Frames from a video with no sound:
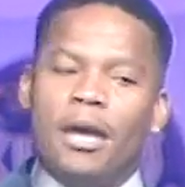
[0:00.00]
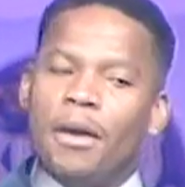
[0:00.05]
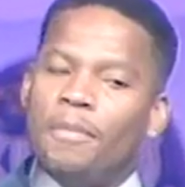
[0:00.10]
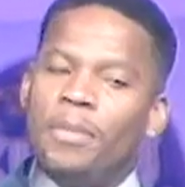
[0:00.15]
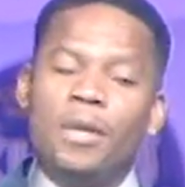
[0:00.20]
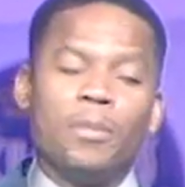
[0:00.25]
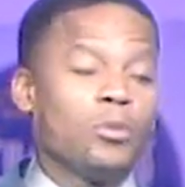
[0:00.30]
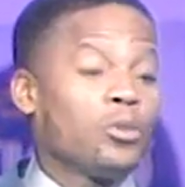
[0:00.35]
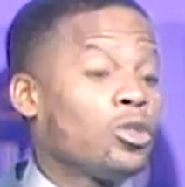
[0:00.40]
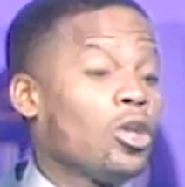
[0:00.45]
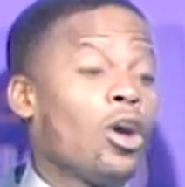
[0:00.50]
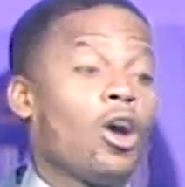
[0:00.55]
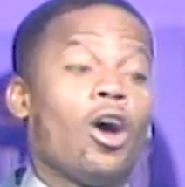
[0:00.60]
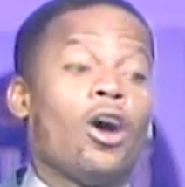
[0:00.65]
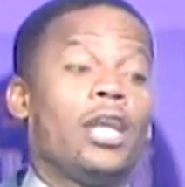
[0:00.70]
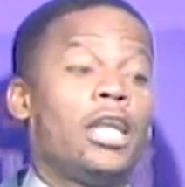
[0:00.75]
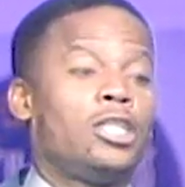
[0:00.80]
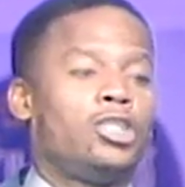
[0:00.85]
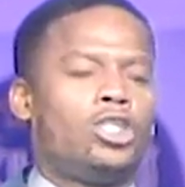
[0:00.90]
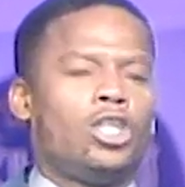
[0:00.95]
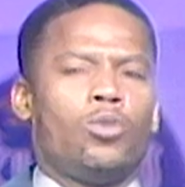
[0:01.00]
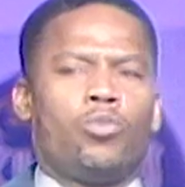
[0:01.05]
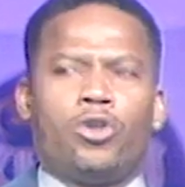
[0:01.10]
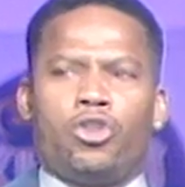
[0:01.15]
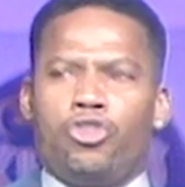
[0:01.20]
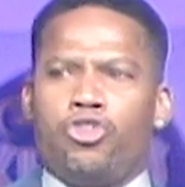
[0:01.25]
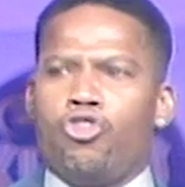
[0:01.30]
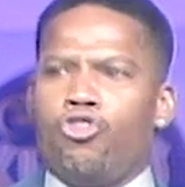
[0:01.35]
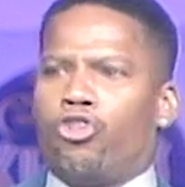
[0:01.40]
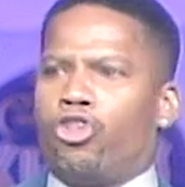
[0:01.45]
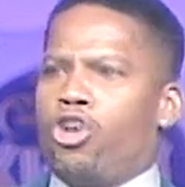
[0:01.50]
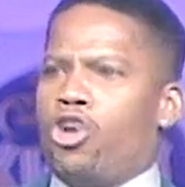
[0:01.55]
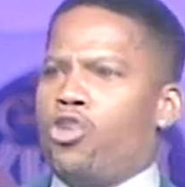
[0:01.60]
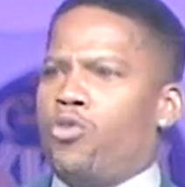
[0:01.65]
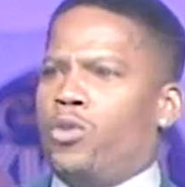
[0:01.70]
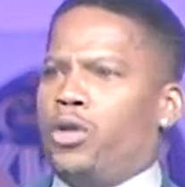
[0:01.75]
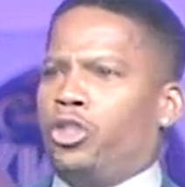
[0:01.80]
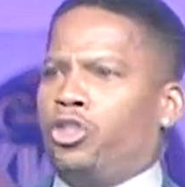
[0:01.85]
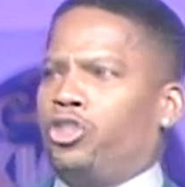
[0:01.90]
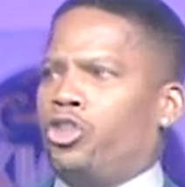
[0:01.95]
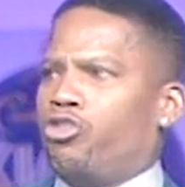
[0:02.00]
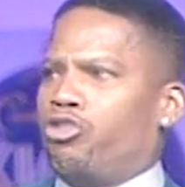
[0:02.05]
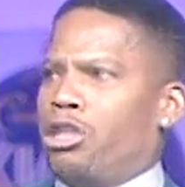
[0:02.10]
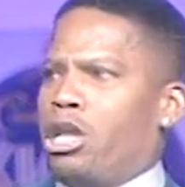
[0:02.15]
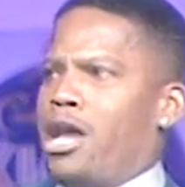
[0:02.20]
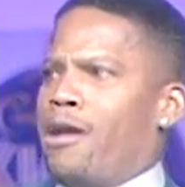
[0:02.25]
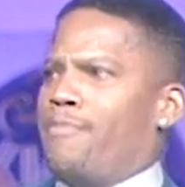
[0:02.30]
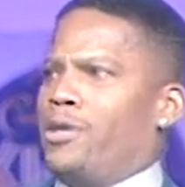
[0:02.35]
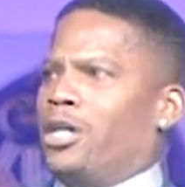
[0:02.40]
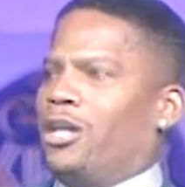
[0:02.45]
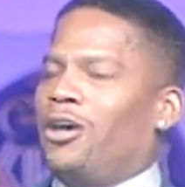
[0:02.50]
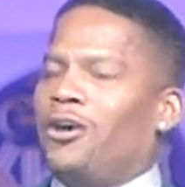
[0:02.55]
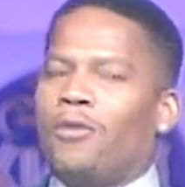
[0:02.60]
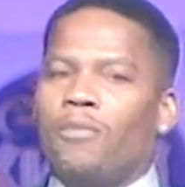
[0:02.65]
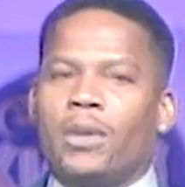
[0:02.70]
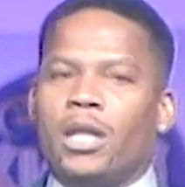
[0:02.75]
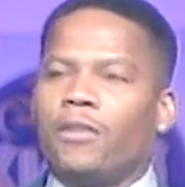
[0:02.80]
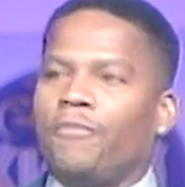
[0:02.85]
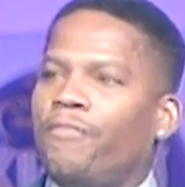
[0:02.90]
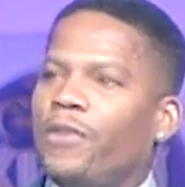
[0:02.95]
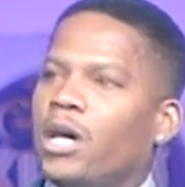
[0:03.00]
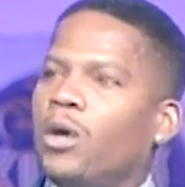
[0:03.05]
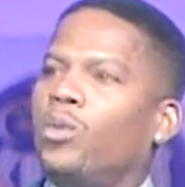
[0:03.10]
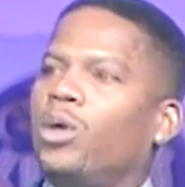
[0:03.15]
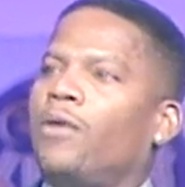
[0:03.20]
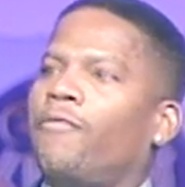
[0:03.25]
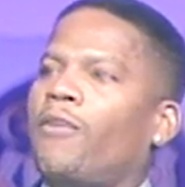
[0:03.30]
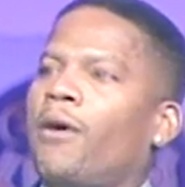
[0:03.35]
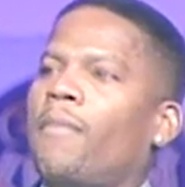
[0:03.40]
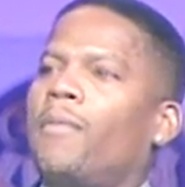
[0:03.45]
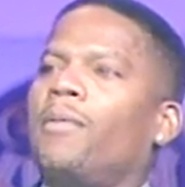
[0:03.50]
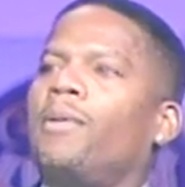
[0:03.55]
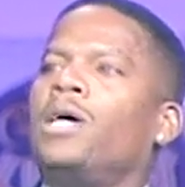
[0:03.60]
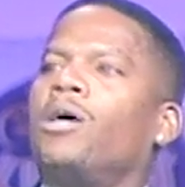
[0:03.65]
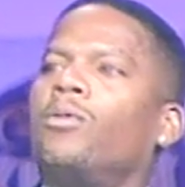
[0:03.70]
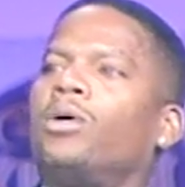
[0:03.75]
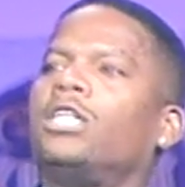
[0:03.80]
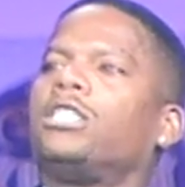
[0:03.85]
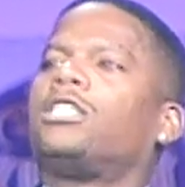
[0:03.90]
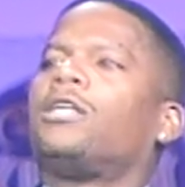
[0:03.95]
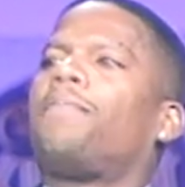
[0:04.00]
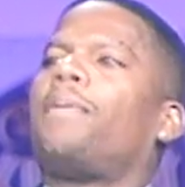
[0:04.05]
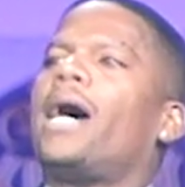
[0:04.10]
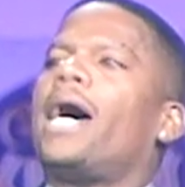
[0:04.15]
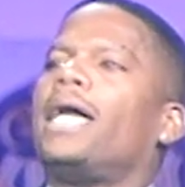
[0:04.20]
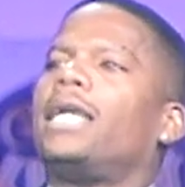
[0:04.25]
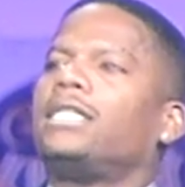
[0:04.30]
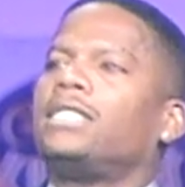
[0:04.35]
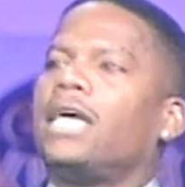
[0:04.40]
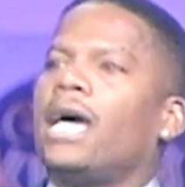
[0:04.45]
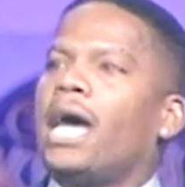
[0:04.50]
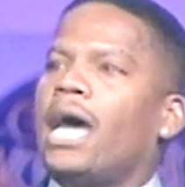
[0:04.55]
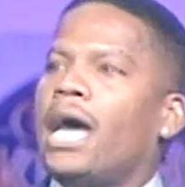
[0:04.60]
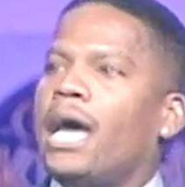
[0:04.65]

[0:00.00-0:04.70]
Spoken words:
People talk all that shit. Well, you'll go when it's your time to go. Motherfucker, what if I'm up here when it's the pilot time?